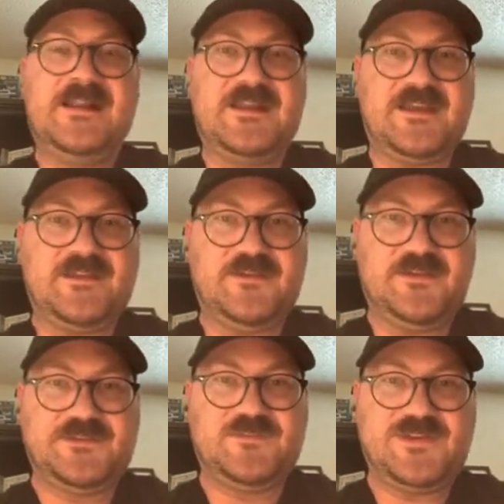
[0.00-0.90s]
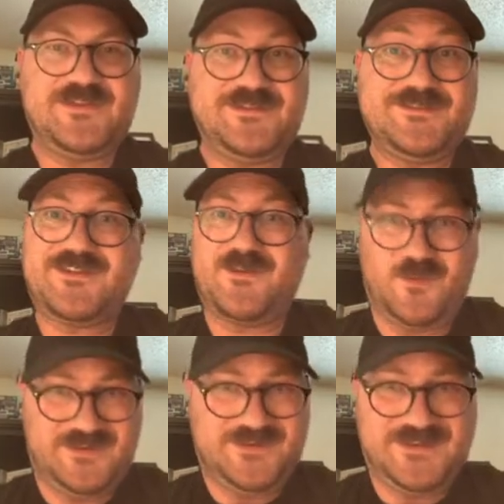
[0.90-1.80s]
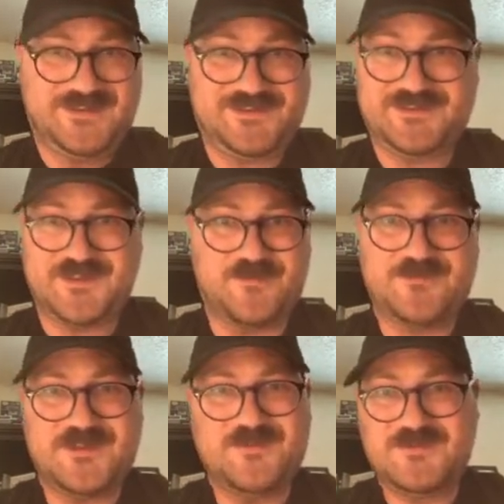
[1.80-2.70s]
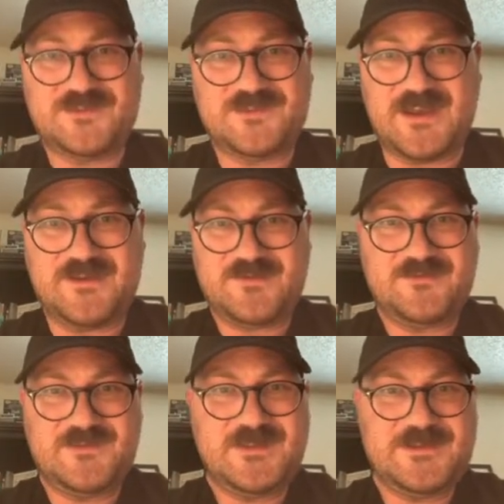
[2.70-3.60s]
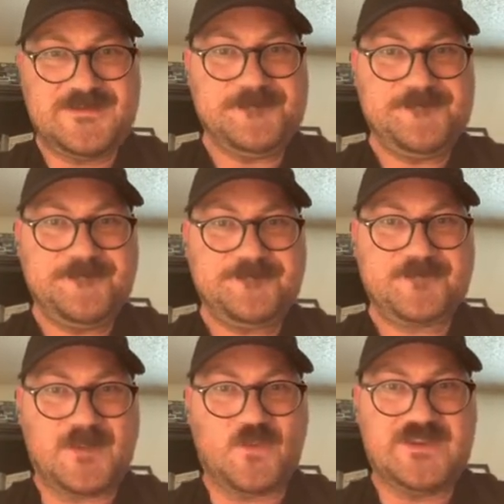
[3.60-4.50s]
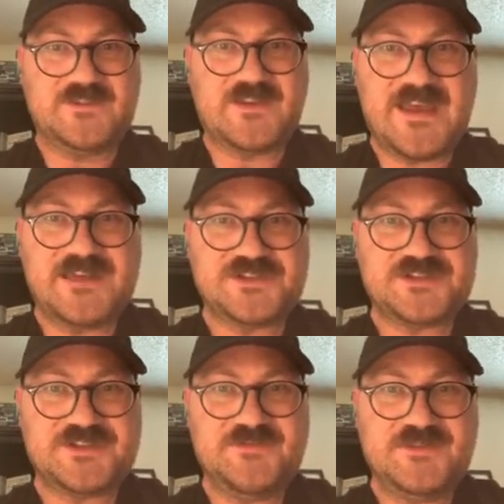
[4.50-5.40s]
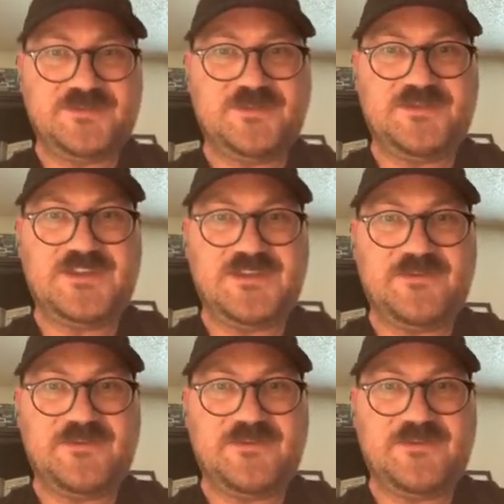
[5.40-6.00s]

and also because I want to get some use out of the Whiscash in this particular